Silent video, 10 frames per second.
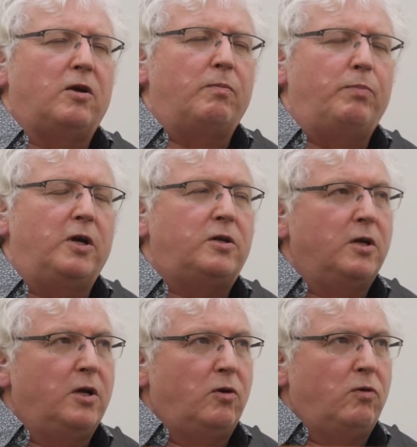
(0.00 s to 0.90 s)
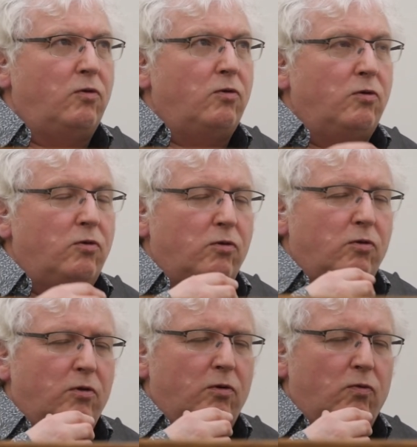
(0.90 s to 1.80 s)
but
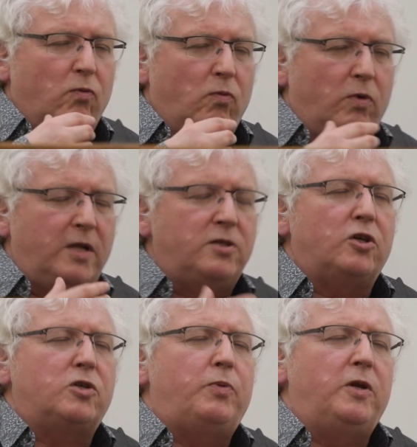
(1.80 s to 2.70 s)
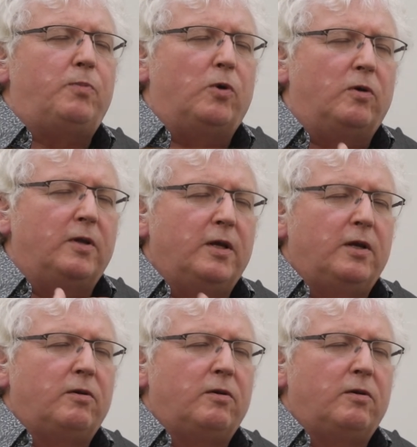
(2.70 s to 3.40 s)
when such people